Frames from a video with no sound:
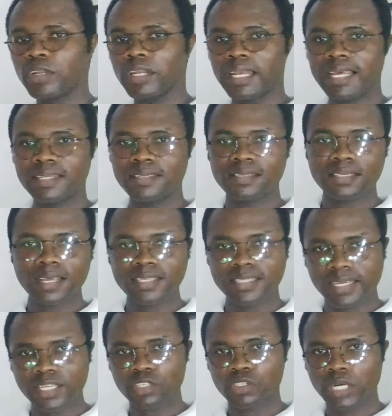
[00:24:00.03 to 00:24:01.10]
the length, as
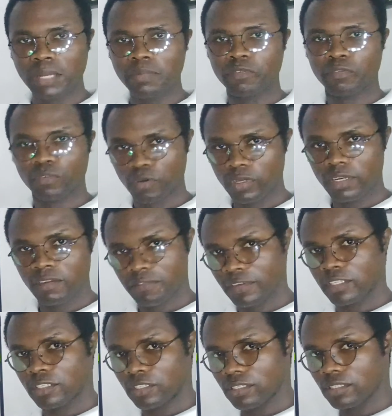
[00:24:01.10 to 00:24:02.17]
I described before in the
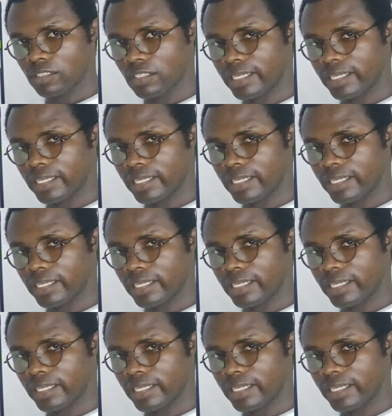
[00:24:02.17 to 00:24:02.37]
first